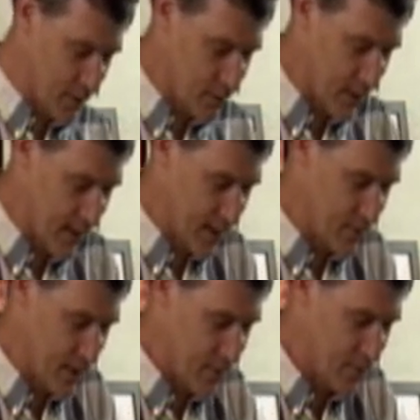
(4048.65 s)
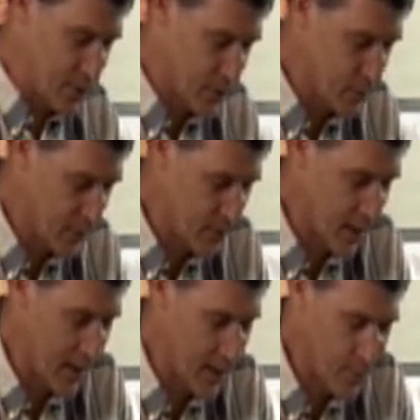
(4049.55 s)
so I can't say for sure whether
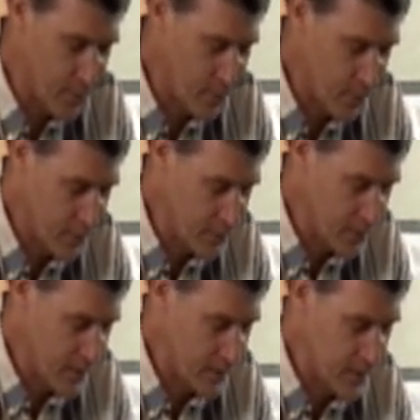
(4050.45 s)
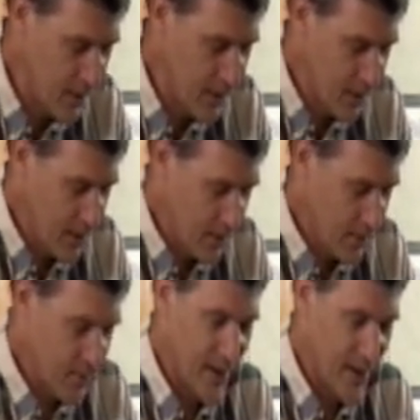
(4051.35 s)
I agree with all those things. But